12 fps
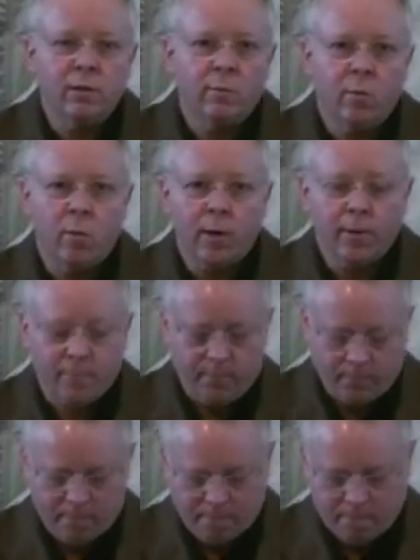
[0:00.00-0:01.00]
support.
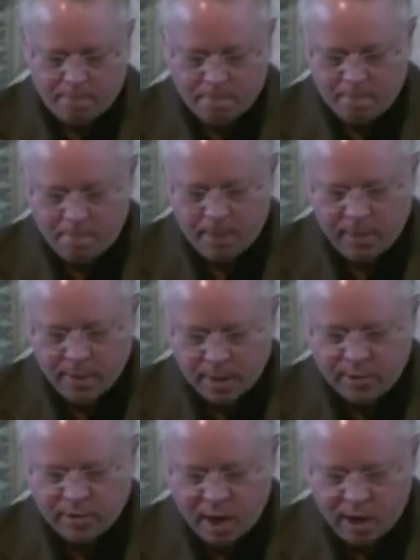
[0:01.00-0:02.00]

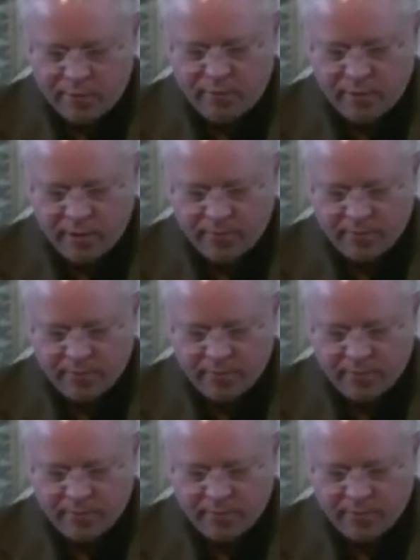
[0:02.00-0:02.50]
That's tough.